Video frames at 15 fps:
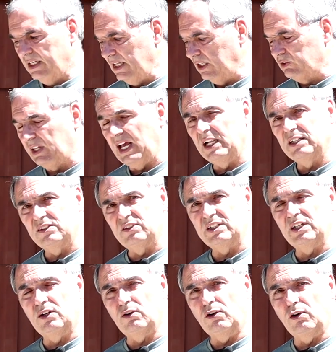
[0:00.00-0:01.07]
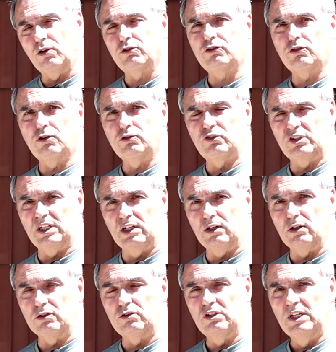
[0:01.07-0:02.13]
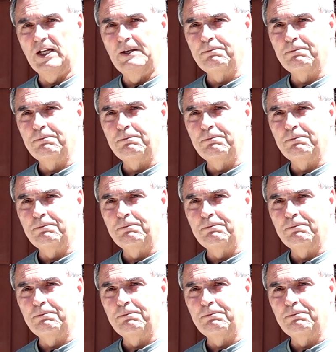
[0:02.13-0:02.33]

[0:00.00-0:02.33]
Now Talent Cell also sells